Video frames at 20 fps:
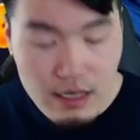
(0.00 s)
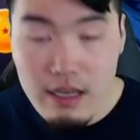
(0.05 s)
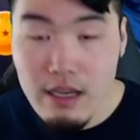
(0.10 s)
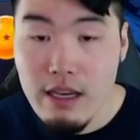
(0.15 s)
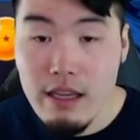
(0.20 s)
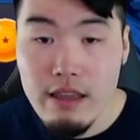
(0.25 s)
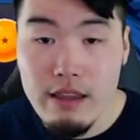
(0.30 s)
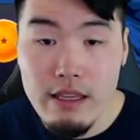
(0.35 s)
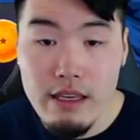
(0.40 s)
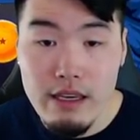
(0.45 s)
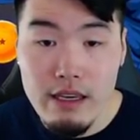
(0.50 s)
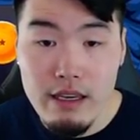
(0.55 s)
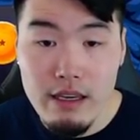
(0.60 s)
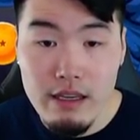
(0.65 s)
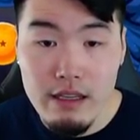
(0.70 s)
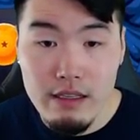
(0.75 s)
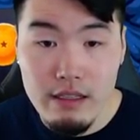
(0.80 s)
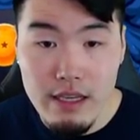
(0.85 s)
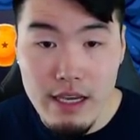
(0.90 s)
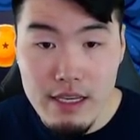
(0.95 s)
And
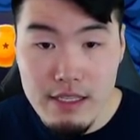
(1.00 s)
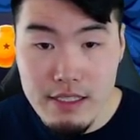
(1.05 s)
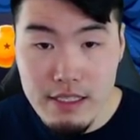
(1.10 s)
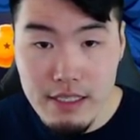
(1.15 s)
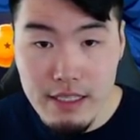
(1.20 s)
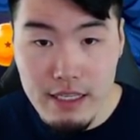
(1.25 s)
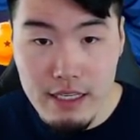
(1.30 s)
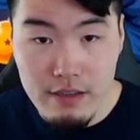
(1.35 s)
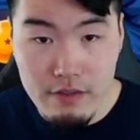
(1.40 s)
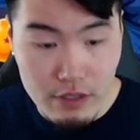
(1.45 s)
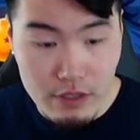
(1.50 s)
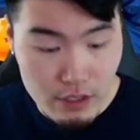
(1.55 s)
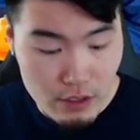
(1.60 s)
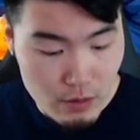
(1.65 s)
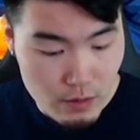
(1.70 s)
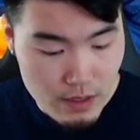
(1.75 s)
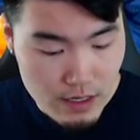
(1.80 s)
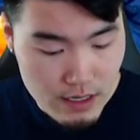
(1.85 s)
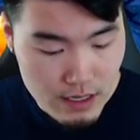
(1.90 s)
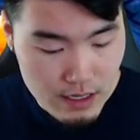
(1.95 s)
then eighteen key for
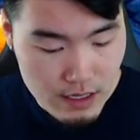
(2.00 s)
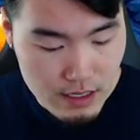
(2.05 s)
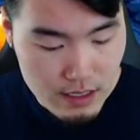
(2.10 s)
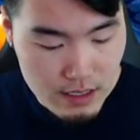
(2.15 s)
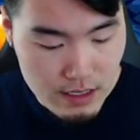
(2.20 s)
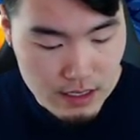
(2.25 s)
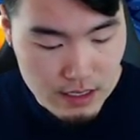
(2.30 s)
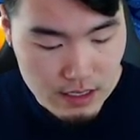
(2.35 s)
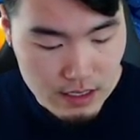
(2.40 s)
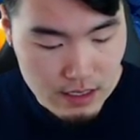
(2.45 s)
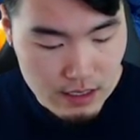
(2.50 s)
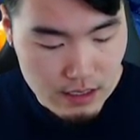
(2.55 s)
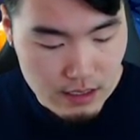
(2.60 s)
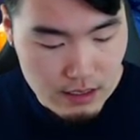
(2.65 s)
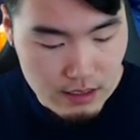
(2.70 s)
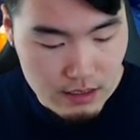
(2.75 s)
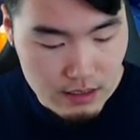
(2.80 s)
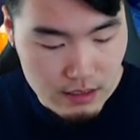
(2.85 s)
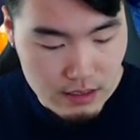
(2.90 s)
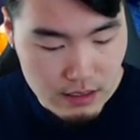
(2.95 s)
U I
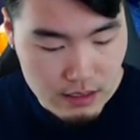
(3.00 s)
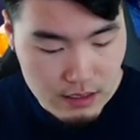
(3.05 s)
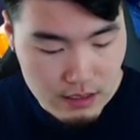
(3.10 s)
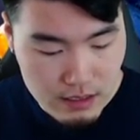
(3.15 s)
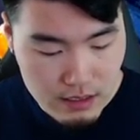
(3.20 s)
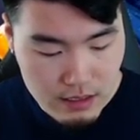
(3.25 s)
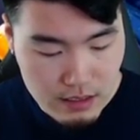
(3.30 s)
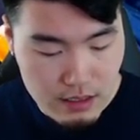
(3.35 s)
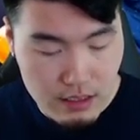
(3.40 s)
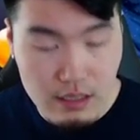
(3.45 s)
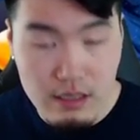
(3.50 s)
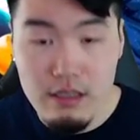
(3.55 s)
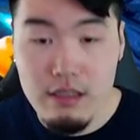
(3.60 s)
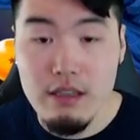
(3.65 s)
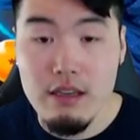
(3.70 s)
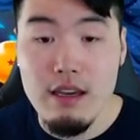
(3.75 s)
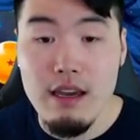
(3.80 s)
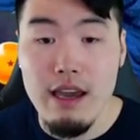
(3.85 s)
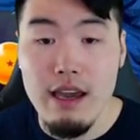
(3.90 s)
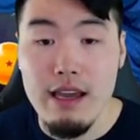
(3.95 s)
and
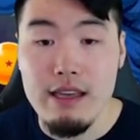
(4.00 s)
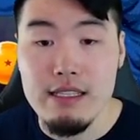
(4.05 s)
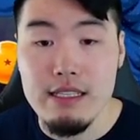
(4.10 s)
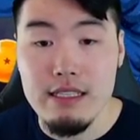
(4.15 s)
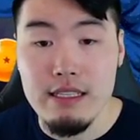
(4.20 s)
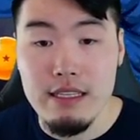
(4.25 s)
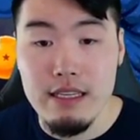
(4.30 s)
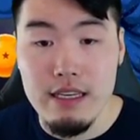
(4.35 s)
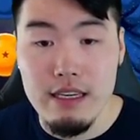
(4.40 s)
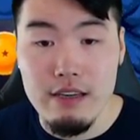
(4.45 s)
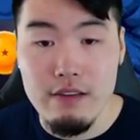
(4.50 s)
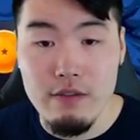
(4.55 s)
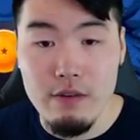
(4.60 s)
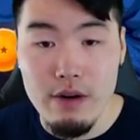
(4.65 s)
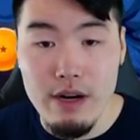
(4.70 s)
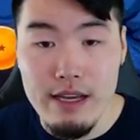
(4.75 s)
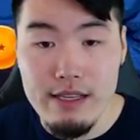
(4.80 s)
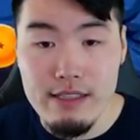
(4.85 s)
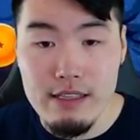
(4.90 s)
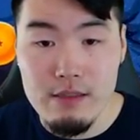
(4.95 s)
eighteen key
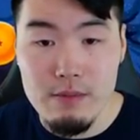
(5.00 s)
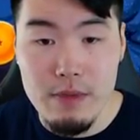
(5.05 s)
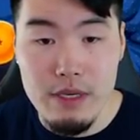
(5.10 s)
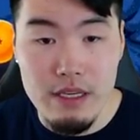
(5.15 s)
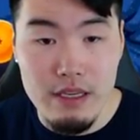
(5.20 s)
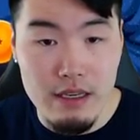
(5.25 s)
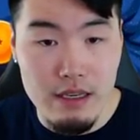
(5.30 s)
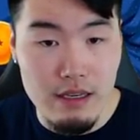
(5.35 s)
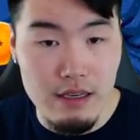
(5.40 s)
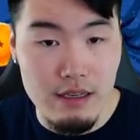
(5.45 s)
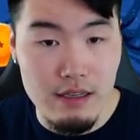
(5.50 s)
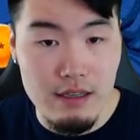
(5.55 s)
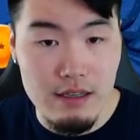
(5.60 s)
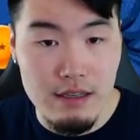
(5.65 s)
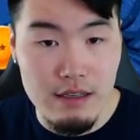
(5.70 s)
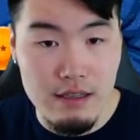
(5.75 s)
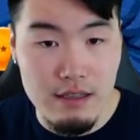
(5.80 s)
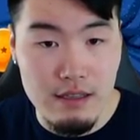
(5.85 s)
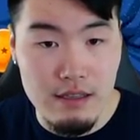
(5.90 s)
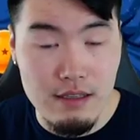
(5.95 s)
for S S B E.
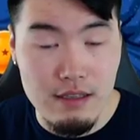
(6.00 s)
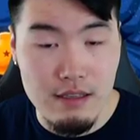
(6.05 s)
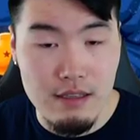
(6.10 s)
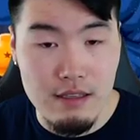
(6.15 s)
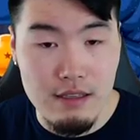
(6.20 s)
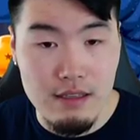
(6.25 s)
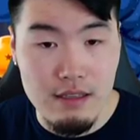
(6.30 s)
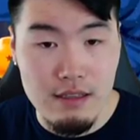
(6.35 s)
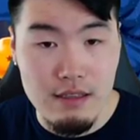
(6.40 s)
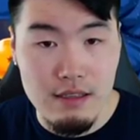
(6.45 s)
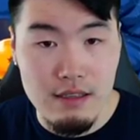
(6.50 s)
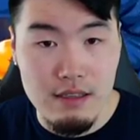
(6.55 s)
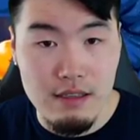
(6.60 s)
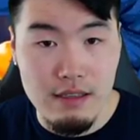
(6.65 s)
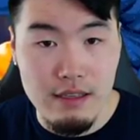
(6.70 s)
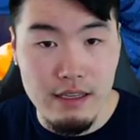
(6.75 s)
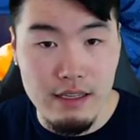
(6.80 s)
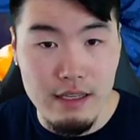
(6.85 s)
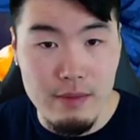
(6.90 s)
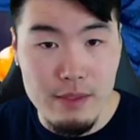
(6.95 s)

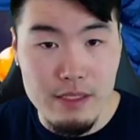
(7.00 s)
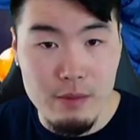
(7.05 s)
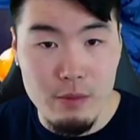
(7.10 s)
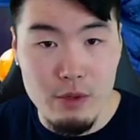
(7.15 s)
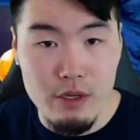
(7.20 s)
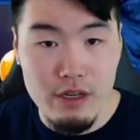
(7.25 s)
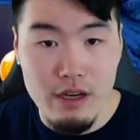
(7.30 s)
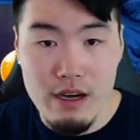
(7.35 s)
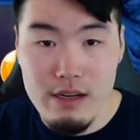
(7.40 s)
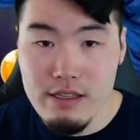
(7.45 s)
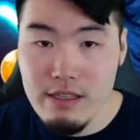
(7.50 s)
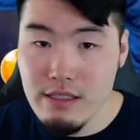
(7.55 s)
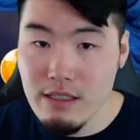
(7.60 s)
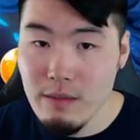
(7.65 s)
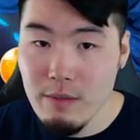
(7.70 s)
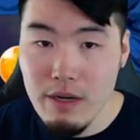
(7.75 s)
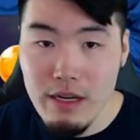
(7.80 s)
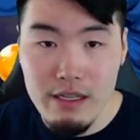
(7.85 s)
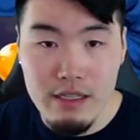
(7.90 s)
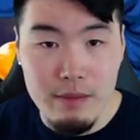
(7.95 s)
Okay, give me some more dodges,
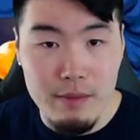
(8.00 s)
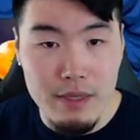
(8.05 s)
come on, give